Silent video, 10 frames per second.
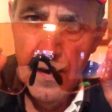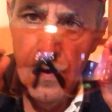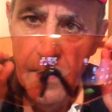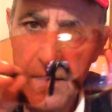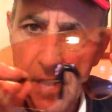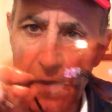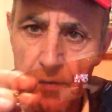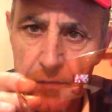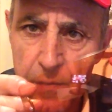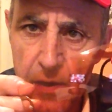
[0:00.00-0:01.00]
And they
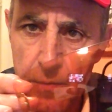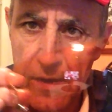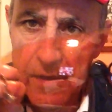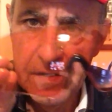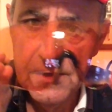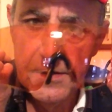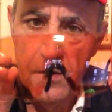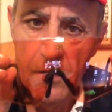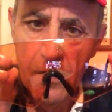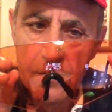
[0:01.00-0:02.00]
cost me about
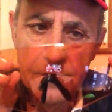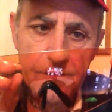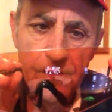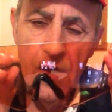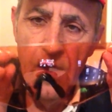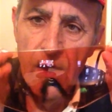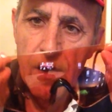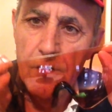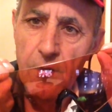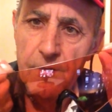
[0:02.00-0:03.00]
$60,
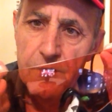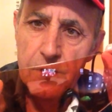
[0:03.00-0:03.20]
and I've